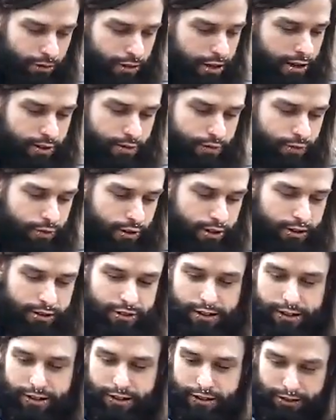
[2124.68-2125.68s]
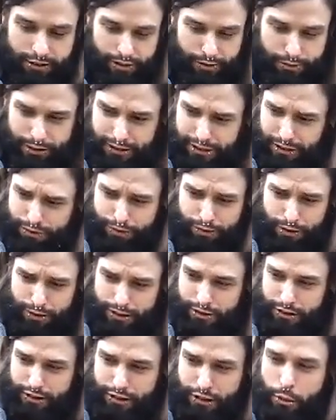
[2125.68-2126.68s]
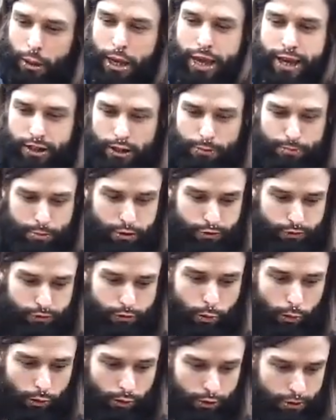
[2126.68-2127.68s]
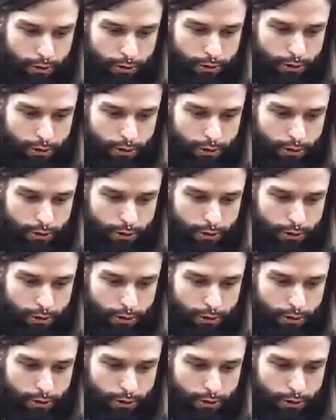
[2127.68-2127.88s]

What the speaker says: kind of fucking thing. It's like, what the fuck are you hiccuping for?